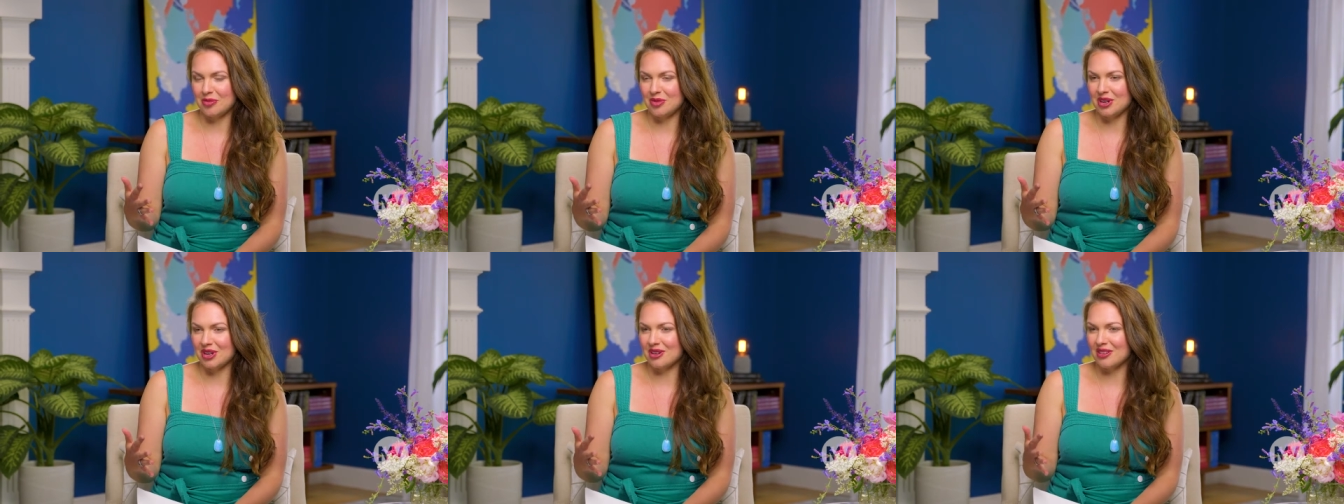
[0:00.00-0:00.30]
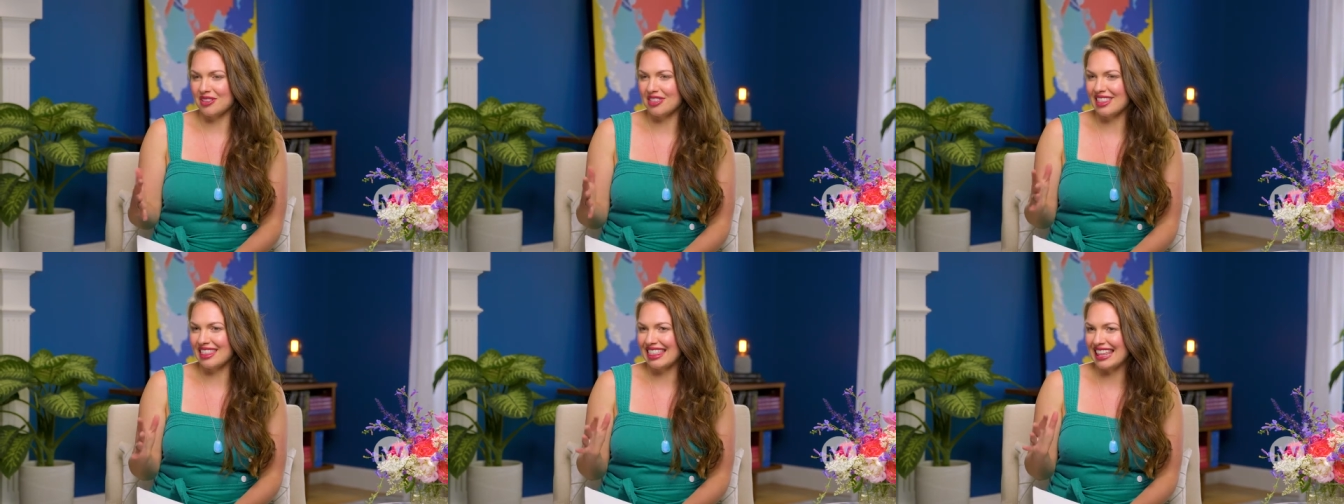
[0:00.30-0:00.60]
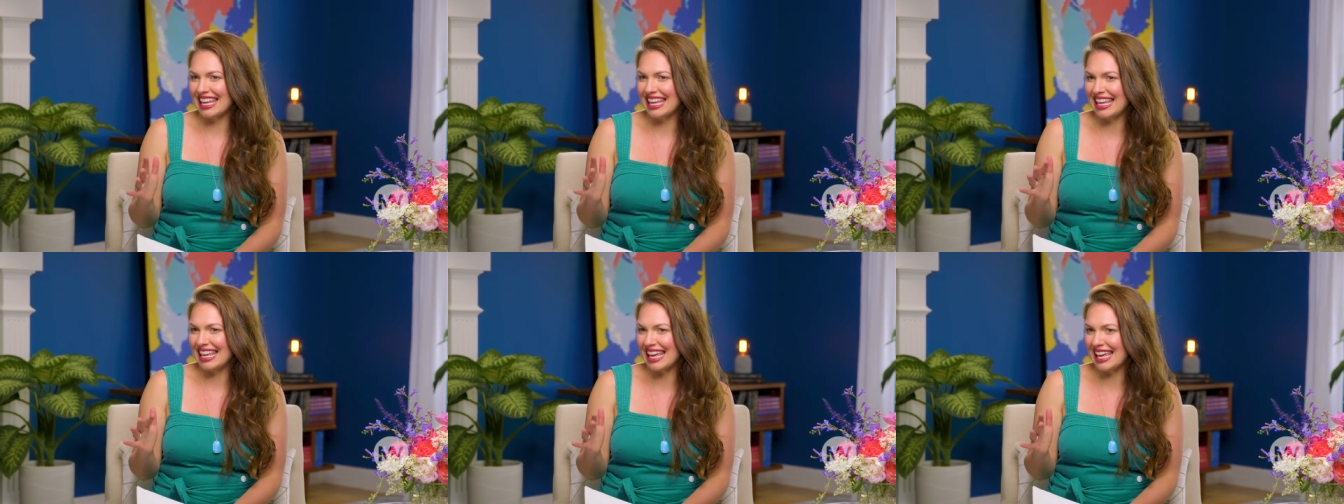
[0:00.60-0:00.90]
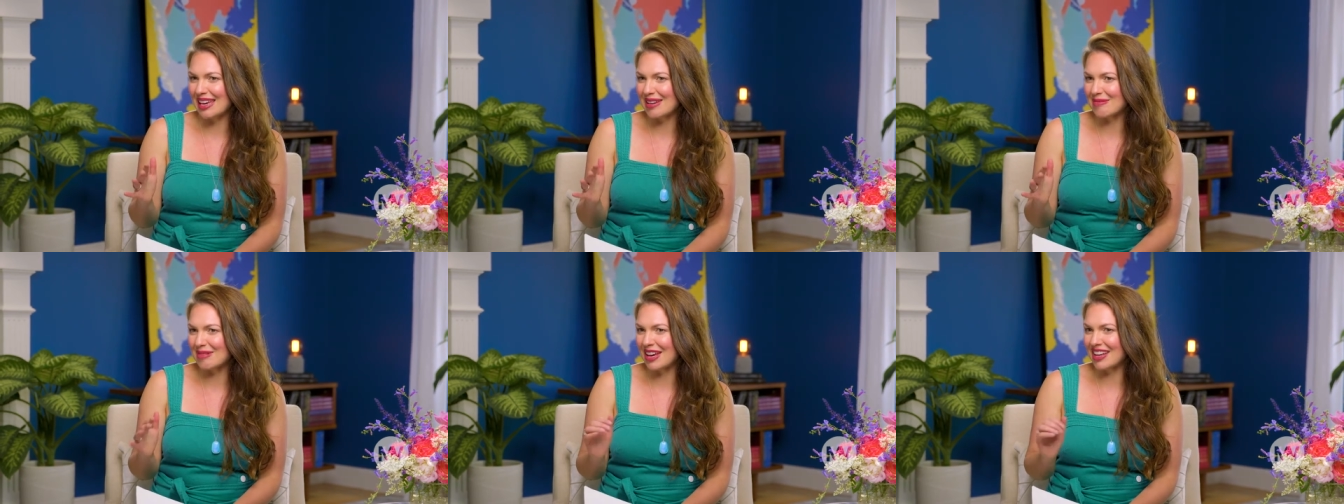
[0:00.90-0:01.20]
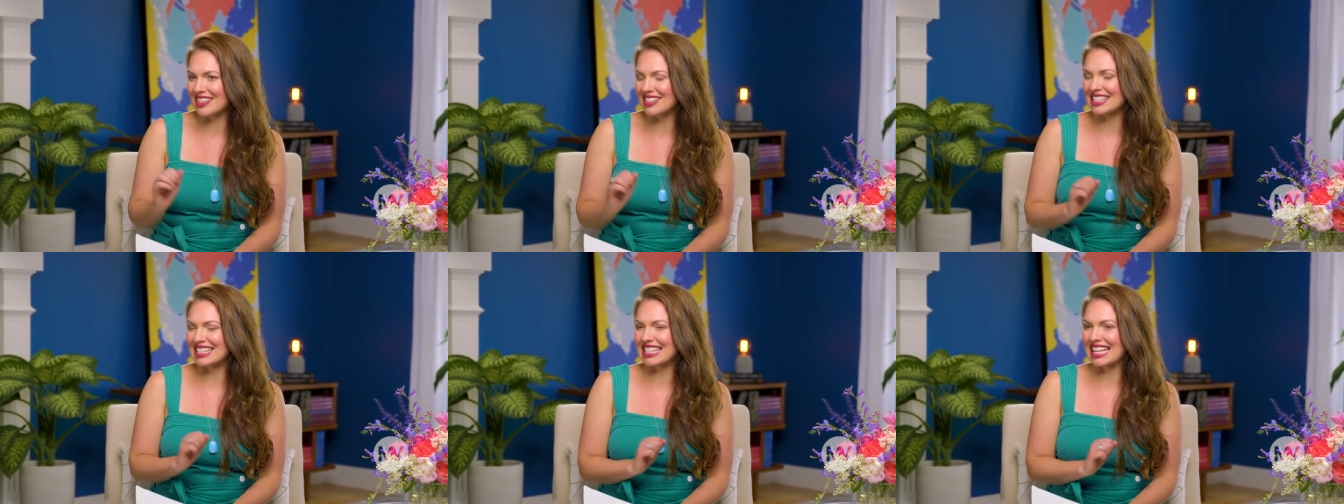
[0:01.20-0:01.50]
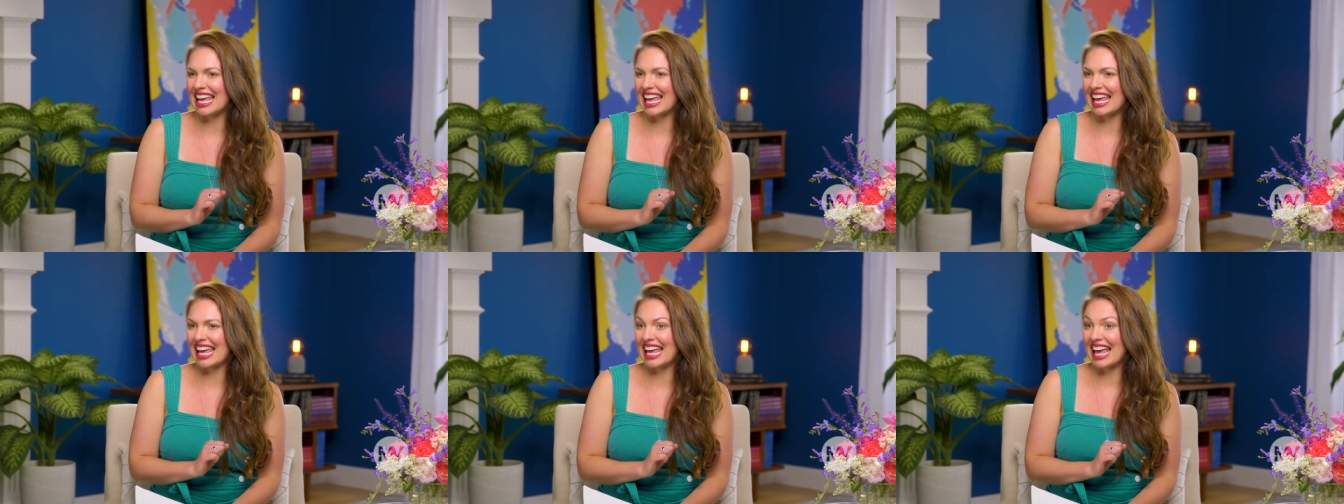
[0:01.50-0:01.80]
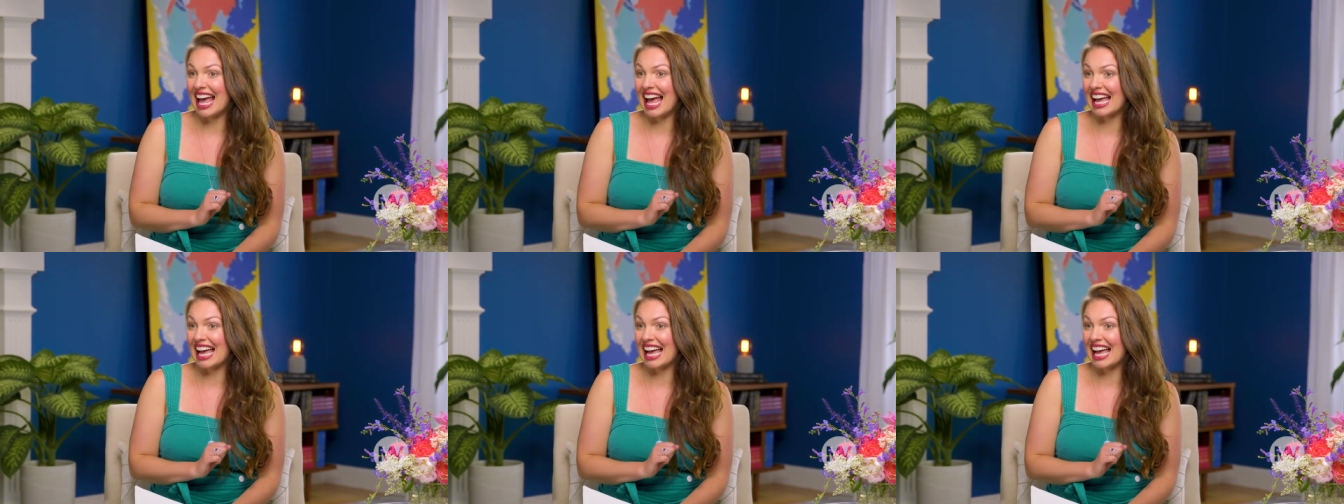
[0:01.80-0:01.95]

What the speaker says: where you're thinking about saying